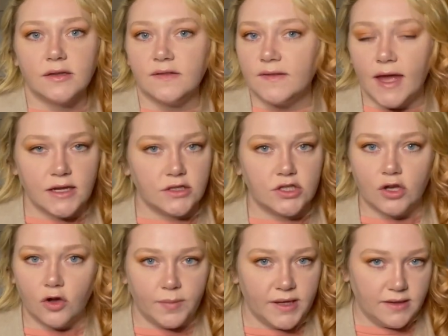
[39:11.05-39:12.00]
decided to
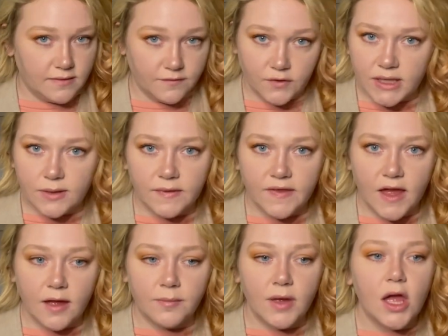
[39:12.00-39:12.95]
go peacefully with
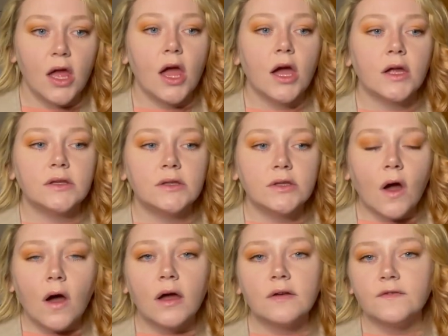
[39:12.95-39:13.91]
them,
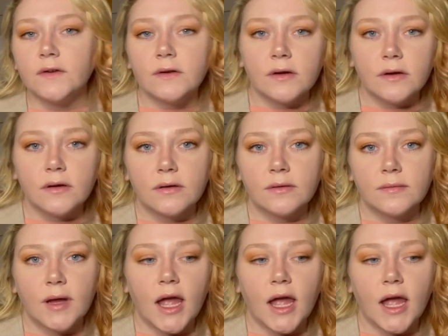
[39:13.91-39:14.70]
not for